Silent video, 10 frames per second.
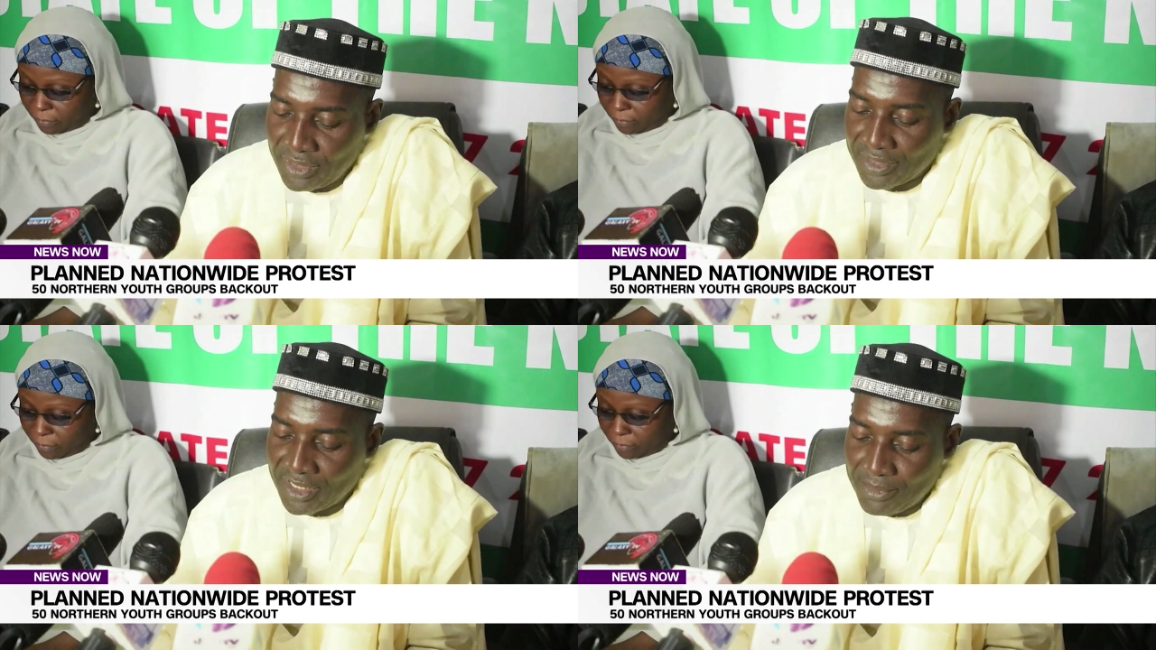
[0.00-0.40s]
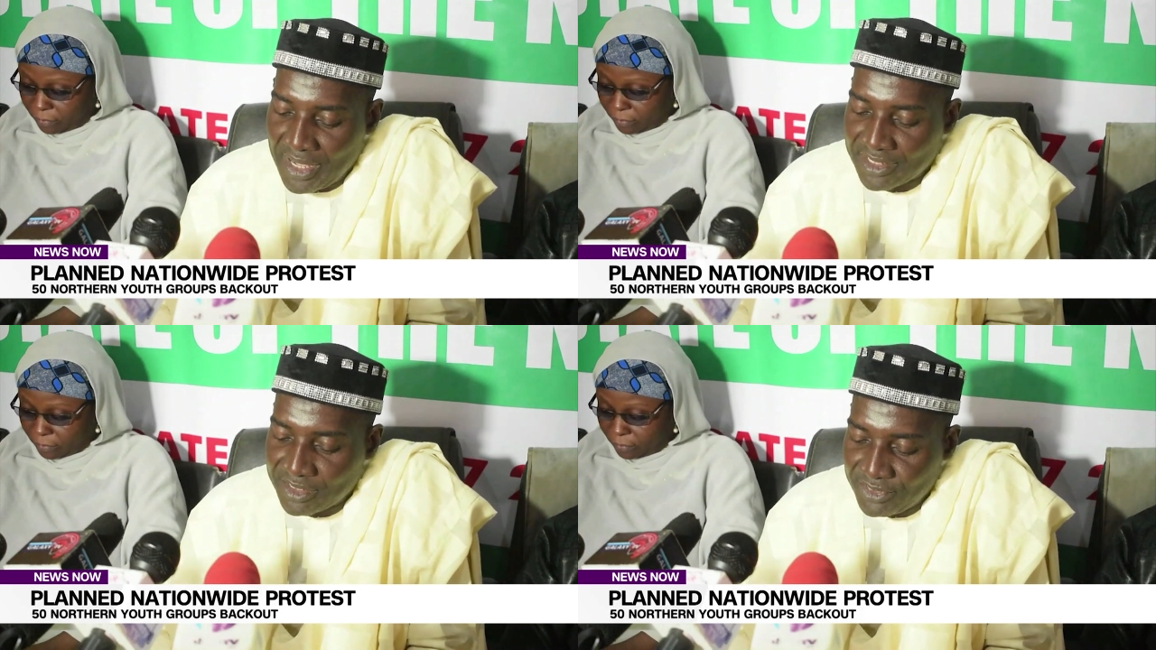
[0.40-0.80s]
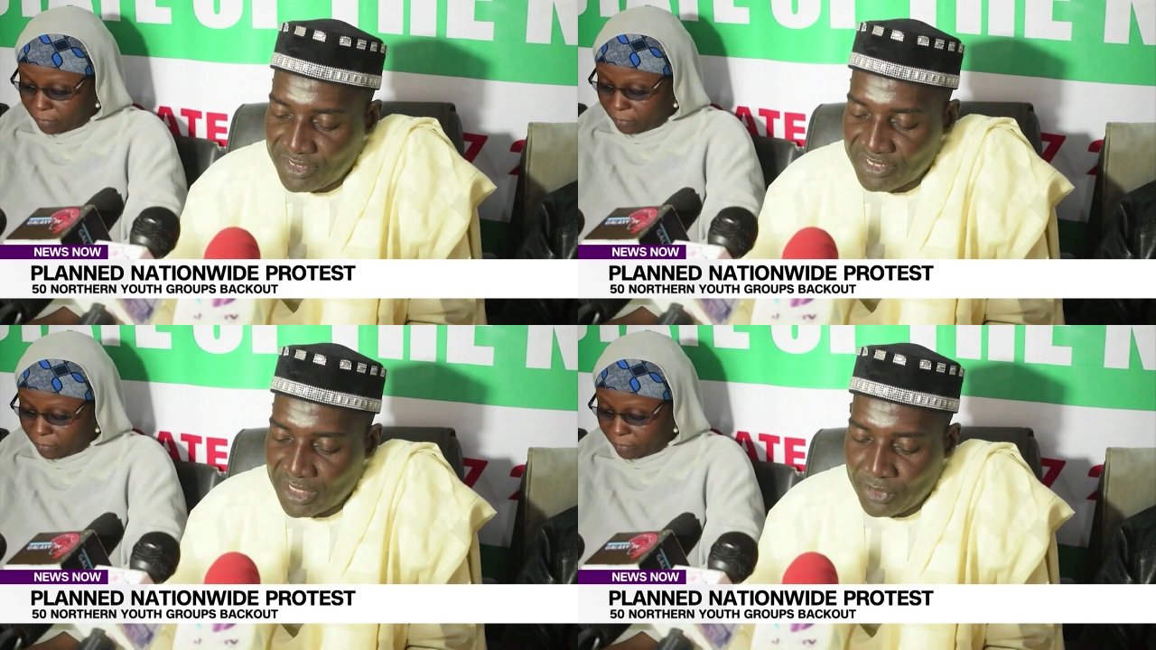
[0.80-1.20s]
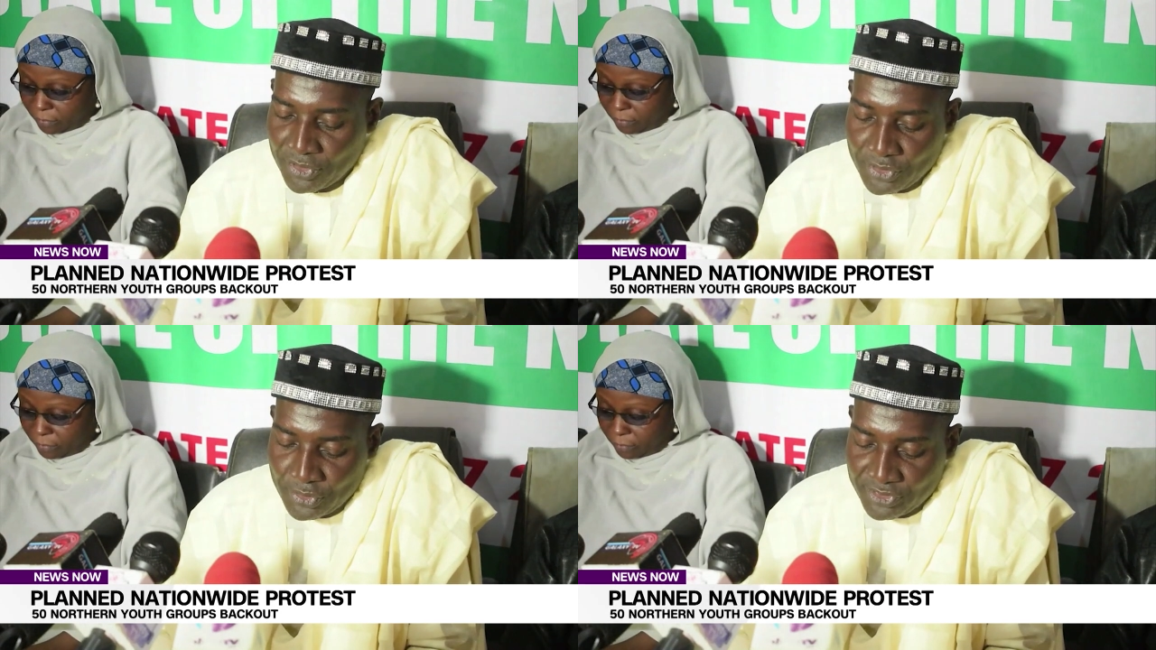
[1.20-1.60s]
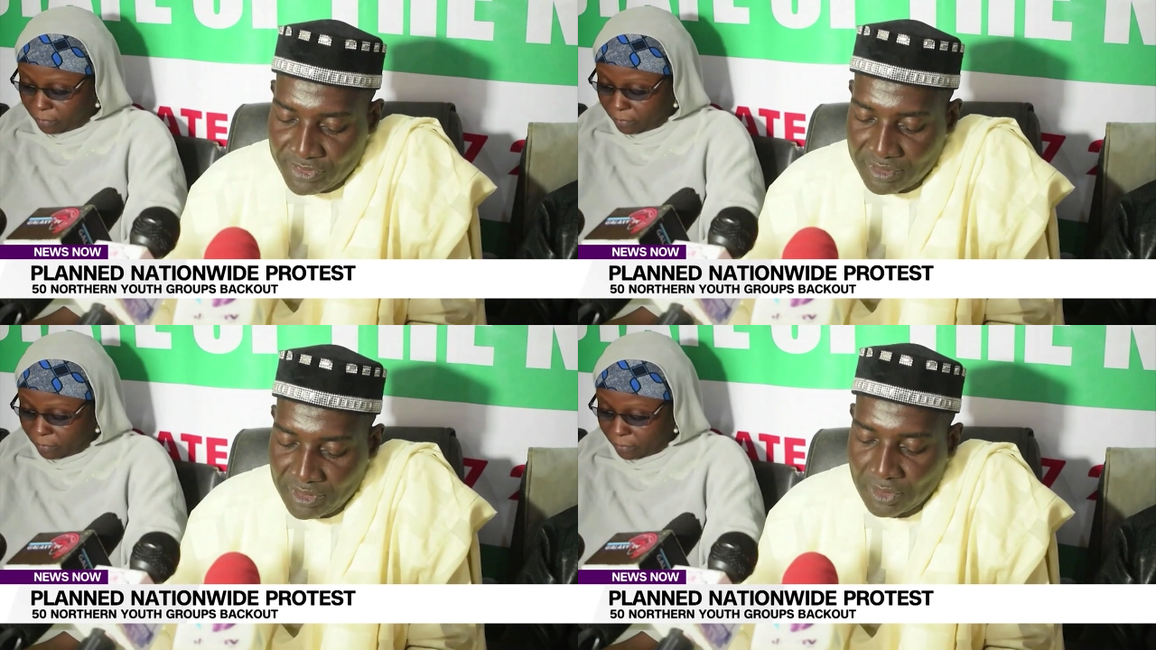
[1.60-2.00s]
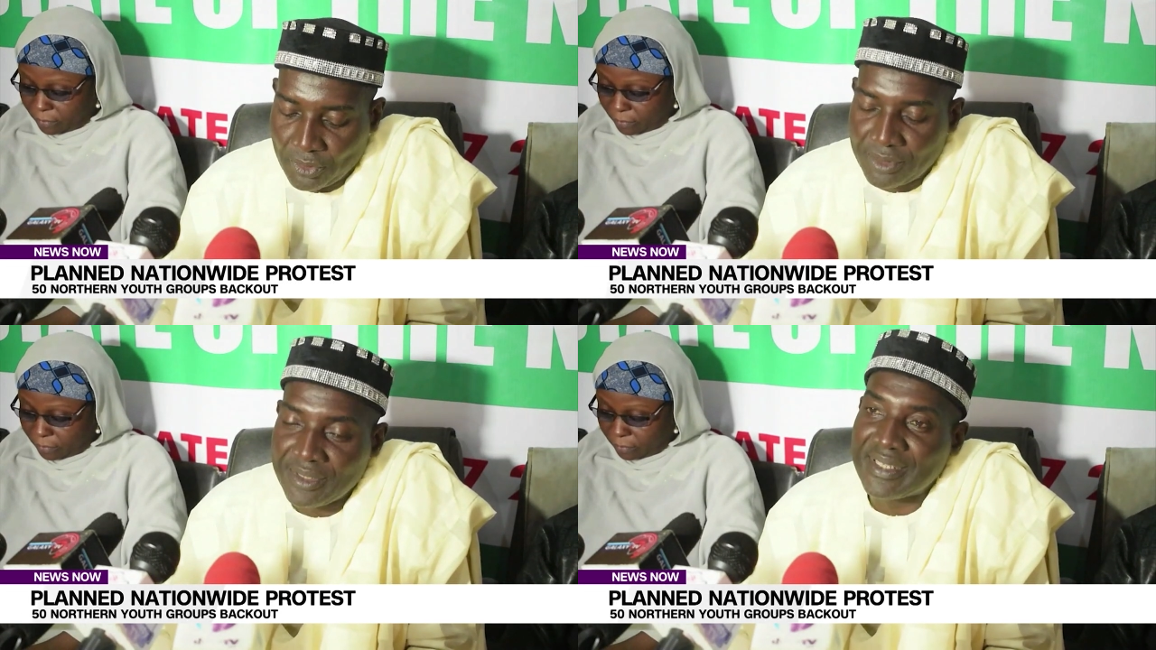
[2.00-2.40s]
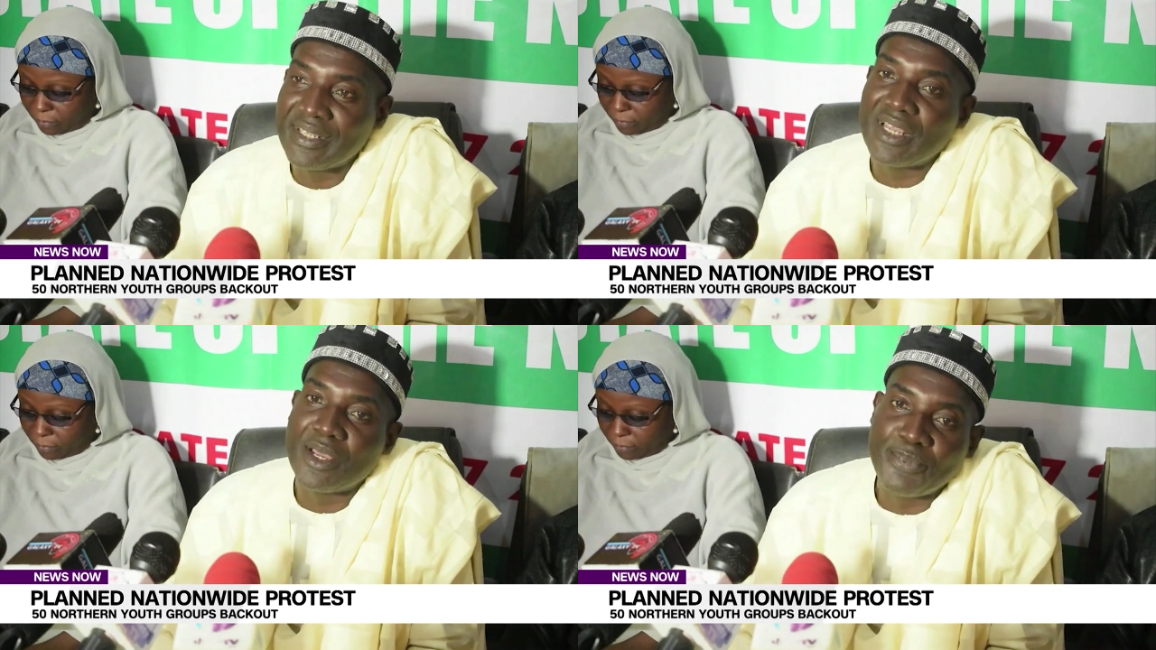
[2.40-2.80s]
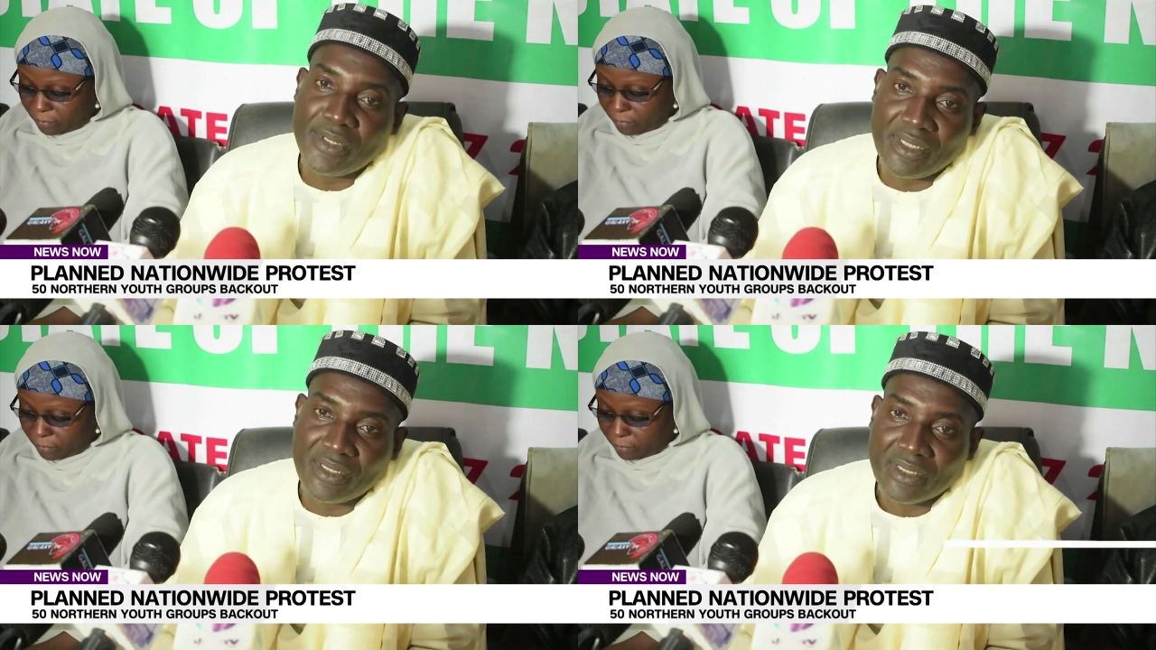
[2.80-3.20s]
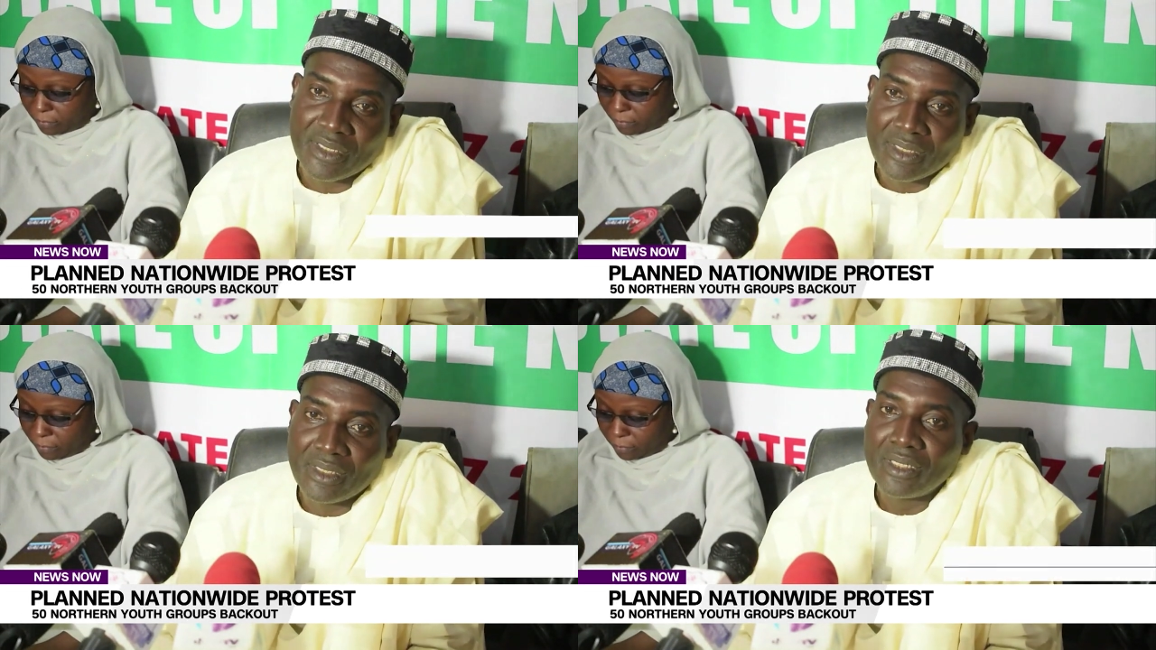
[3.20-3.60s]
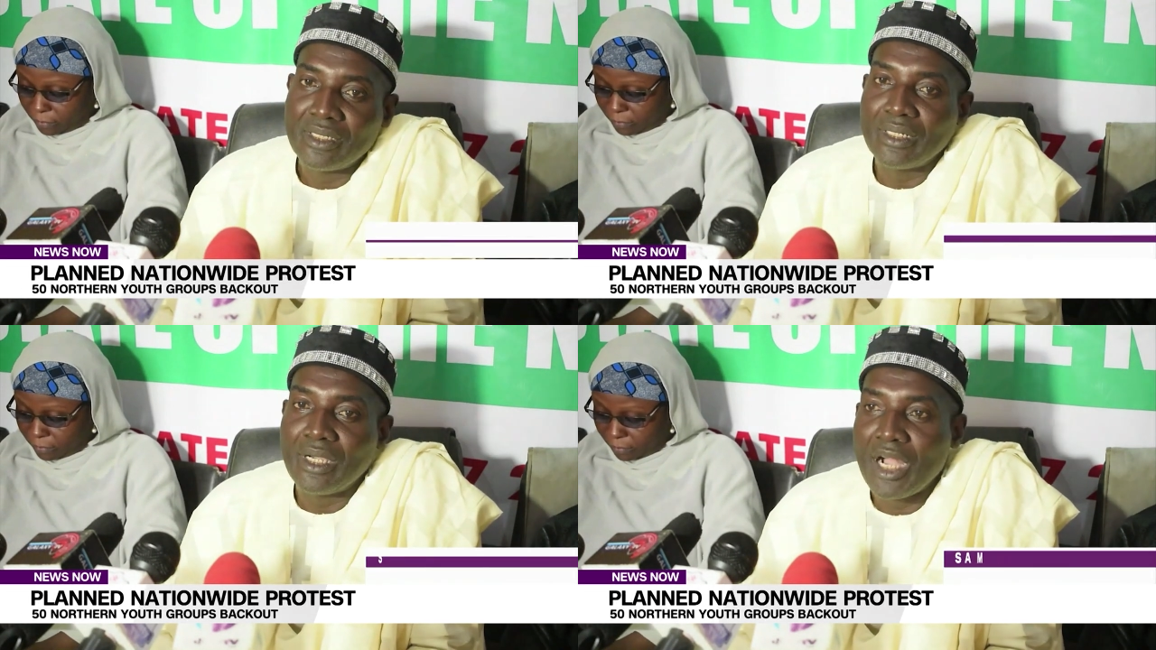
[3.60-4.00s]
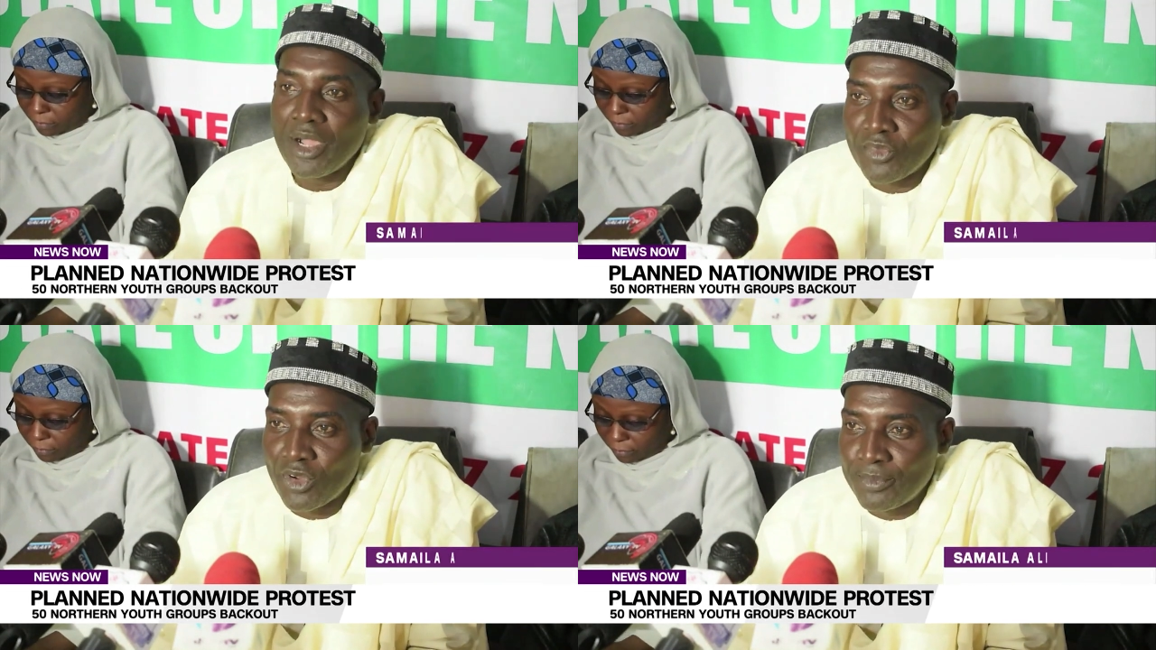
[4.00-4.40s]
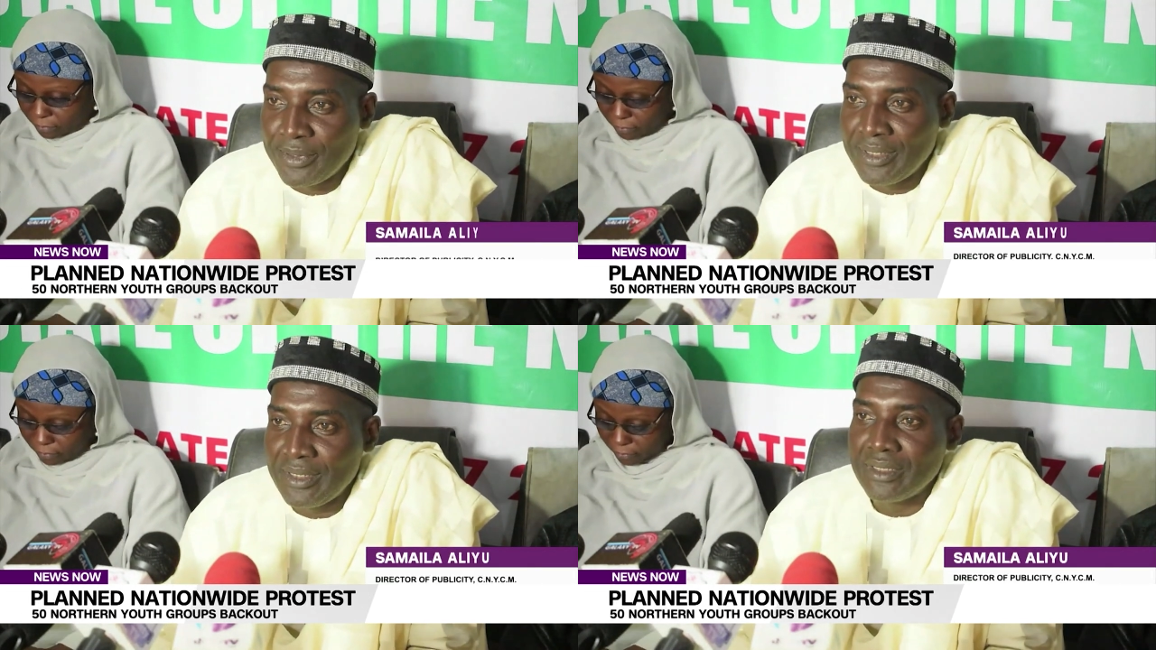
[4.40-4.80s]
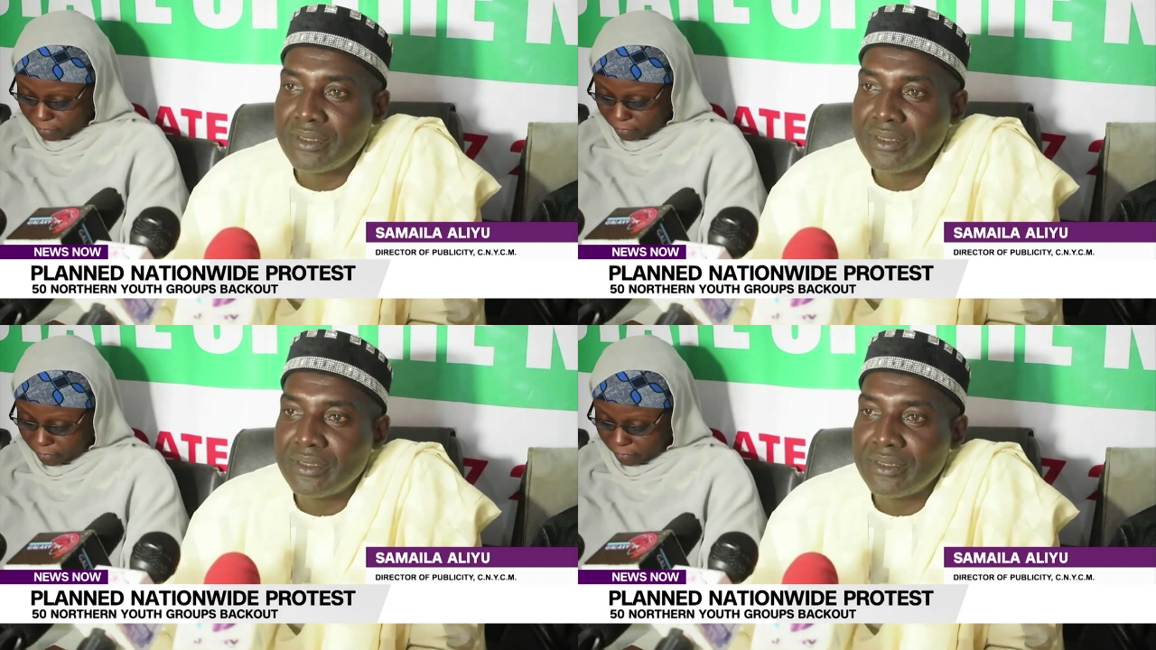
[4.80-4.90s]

Speaker 1: in criminal activities among youths, including kidnapping, armed robbery.